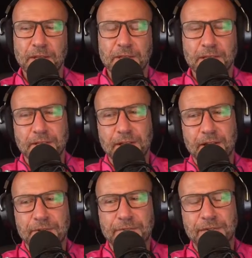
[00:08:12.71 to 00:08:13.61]
there's a
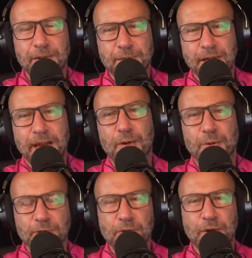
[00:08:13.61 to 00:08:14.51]
lot of empty
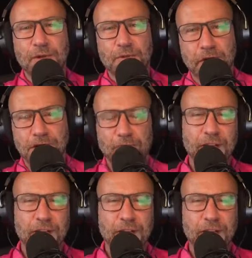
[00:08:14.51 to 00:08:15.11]
hours where you try